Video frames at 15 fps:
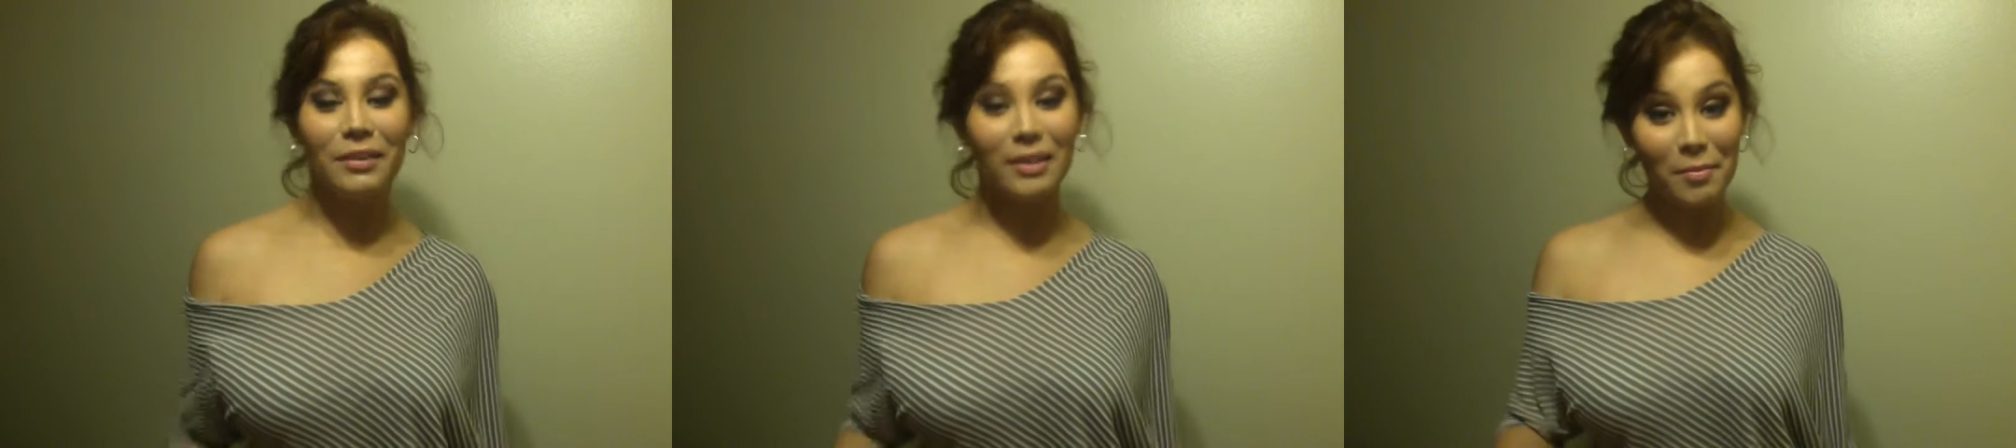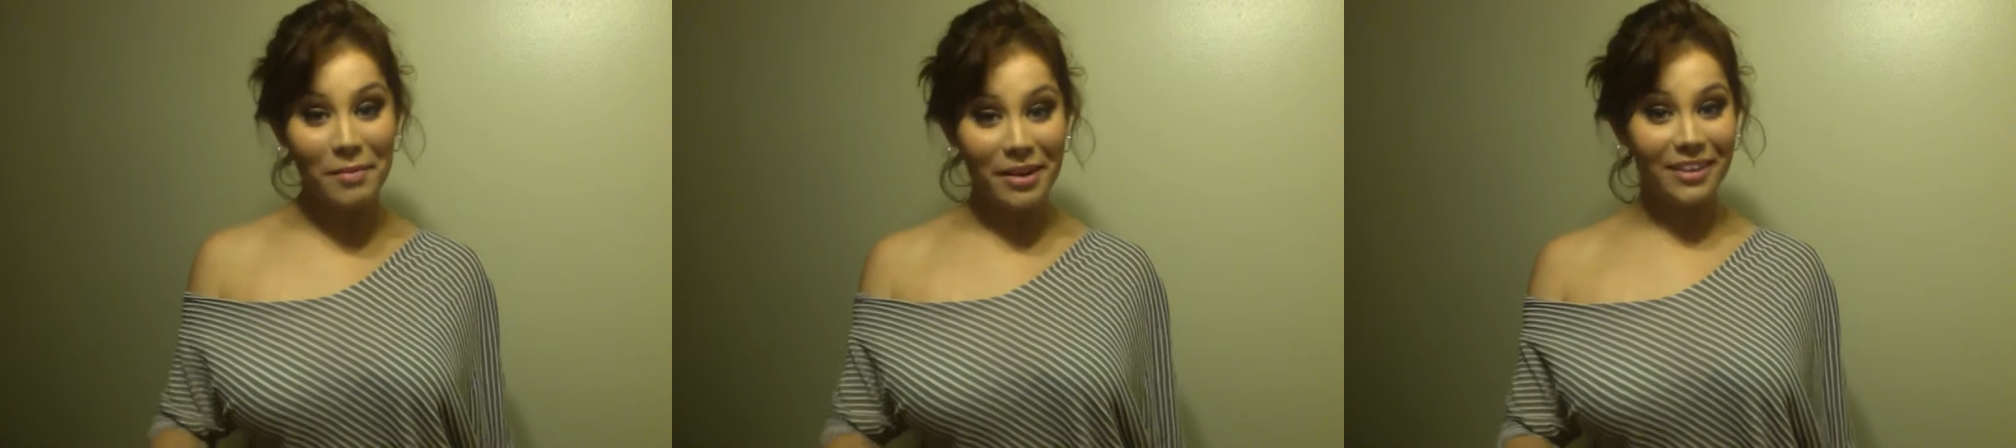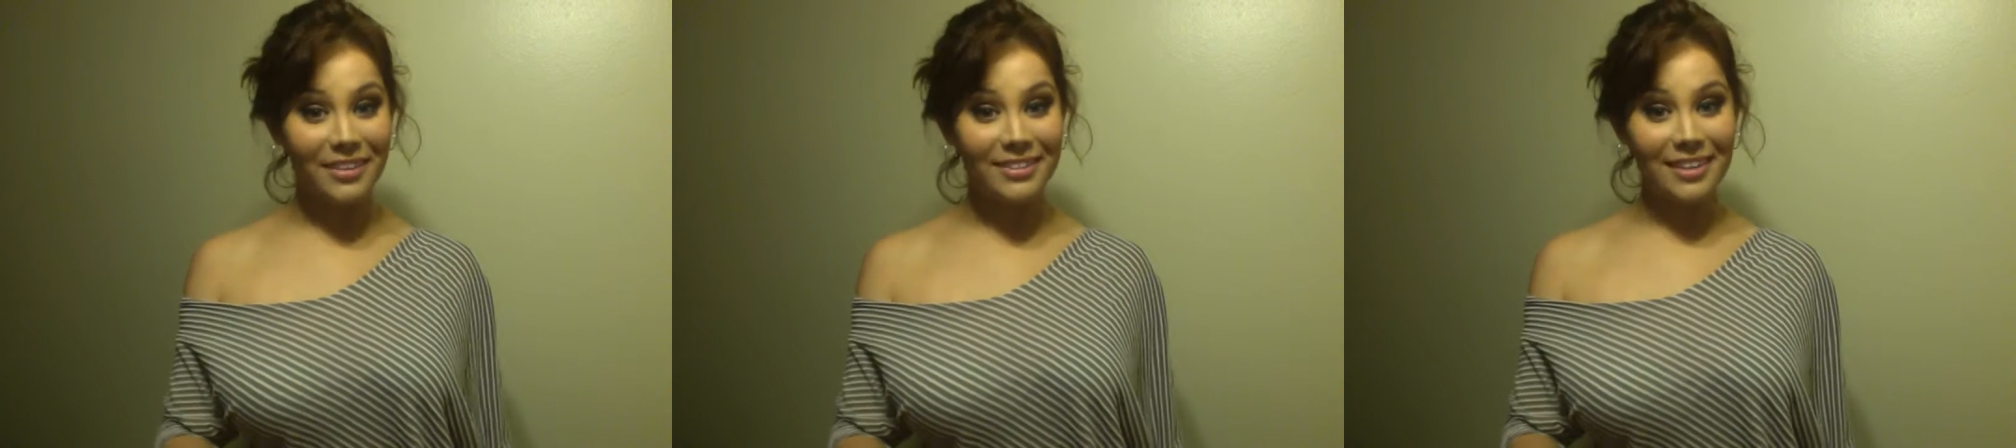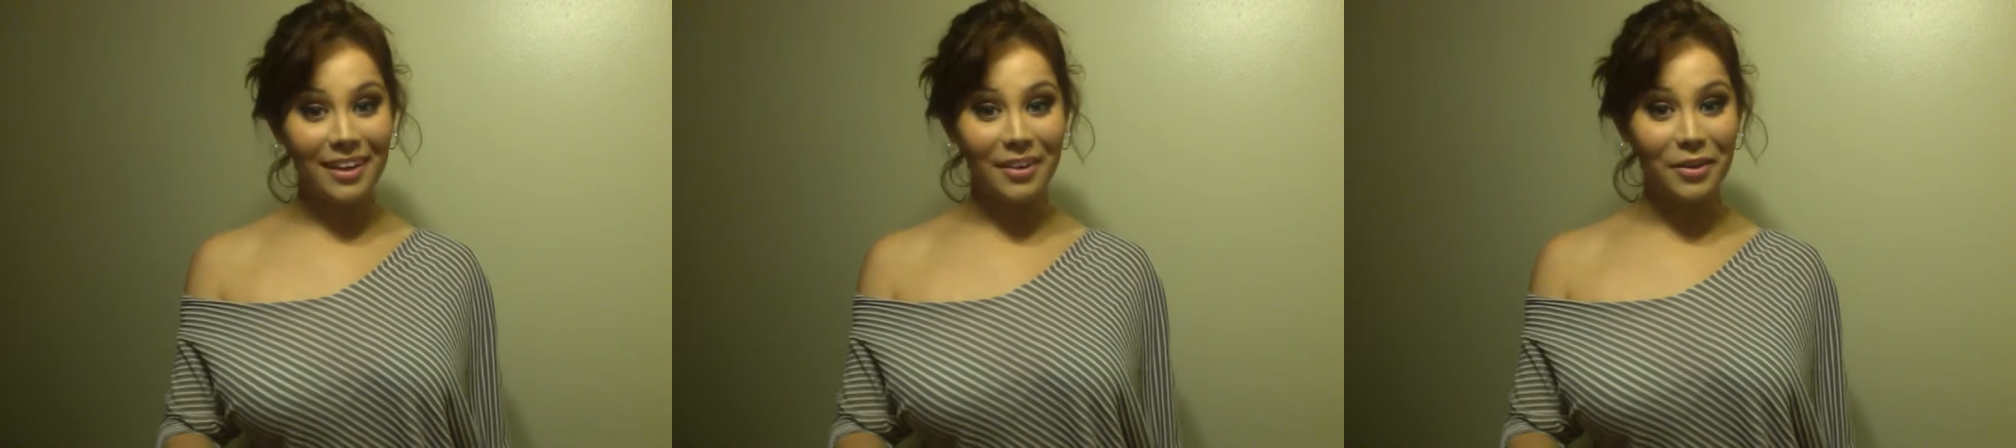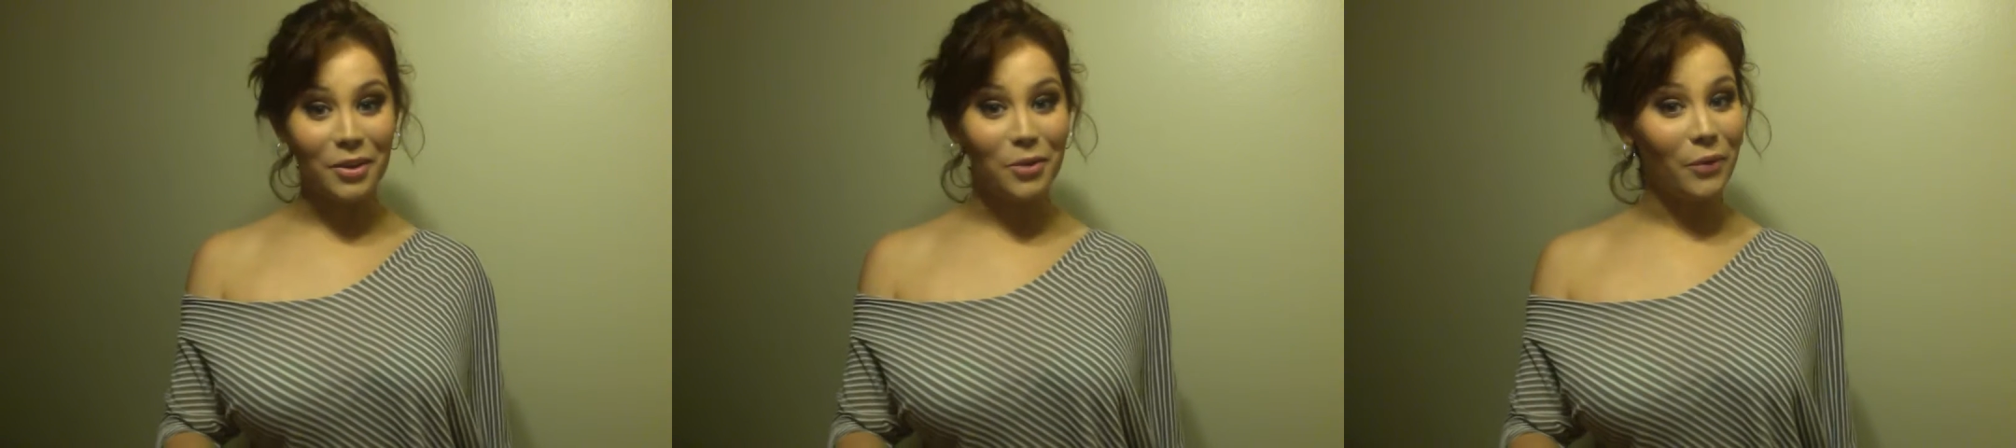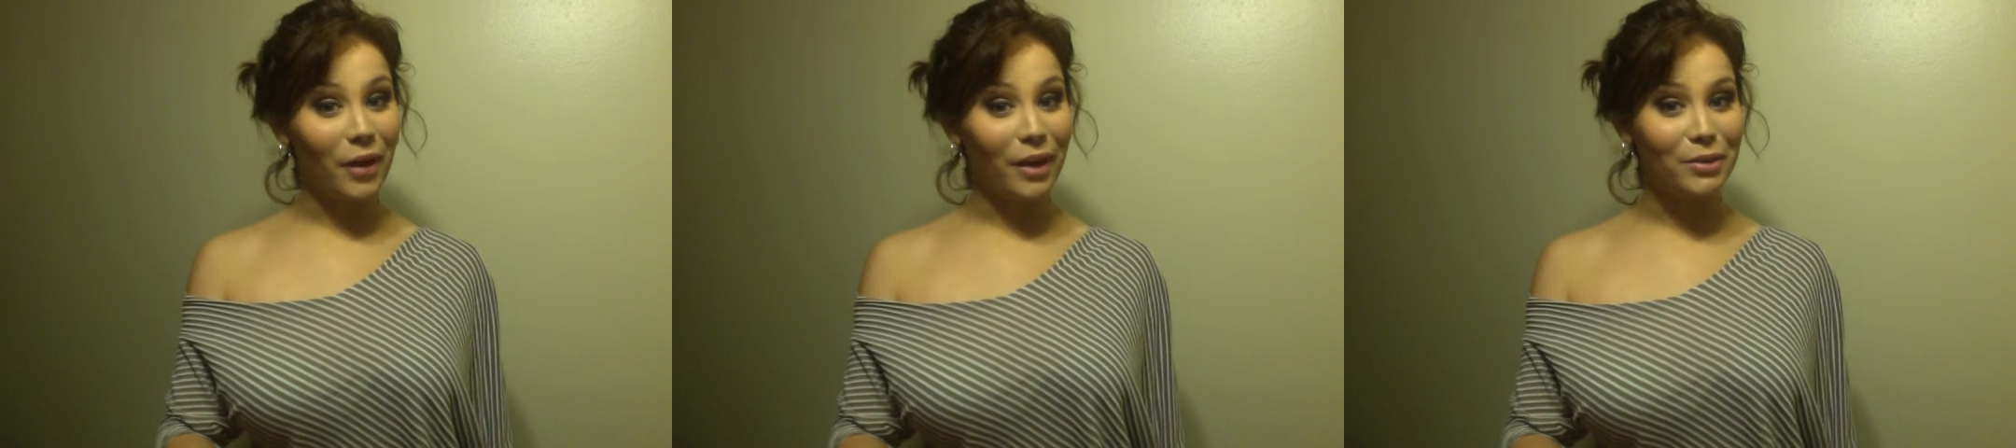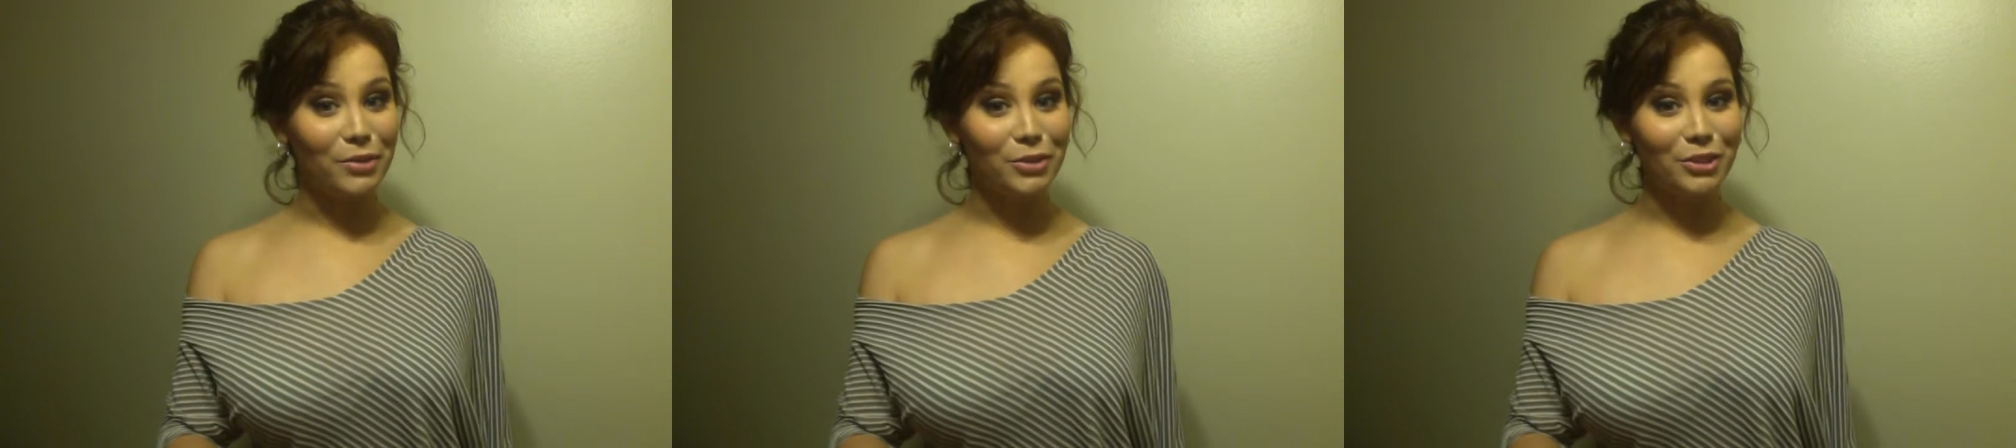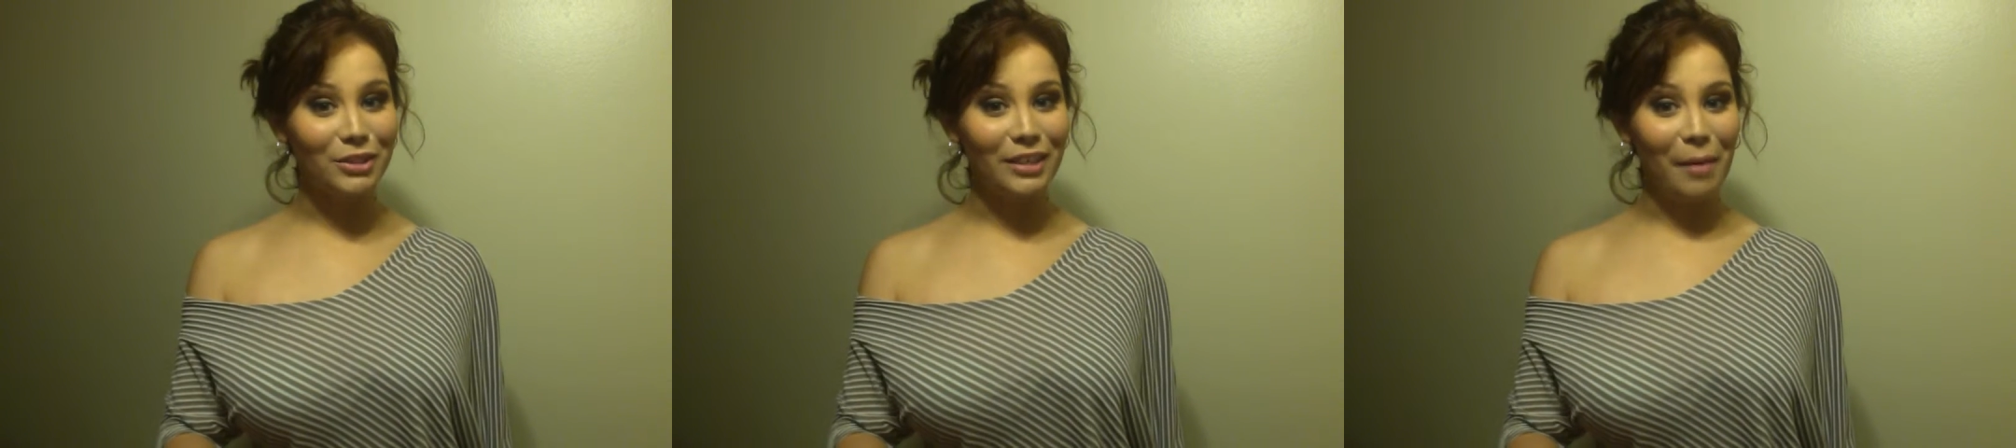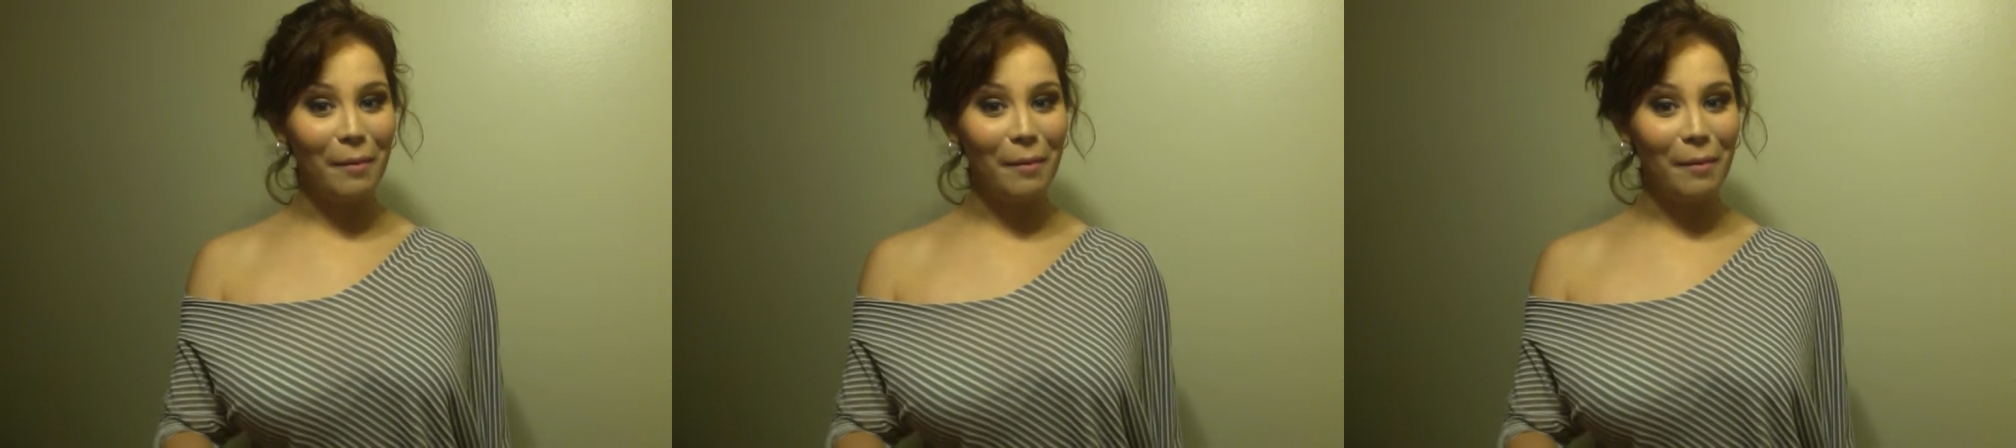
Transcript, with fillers: and I'm here to tell you why you should come